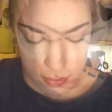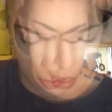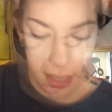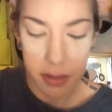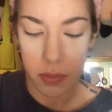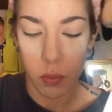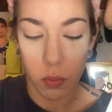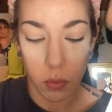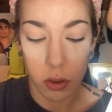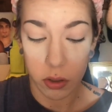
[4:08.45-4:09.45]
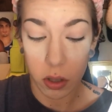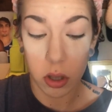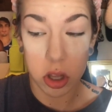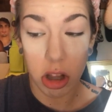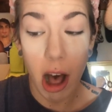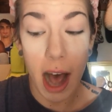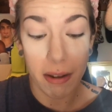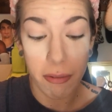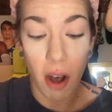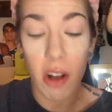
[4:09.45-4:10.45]
and there's a lot
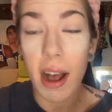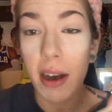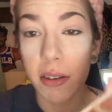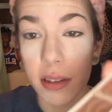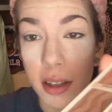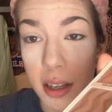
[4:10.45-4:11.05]
of fallout.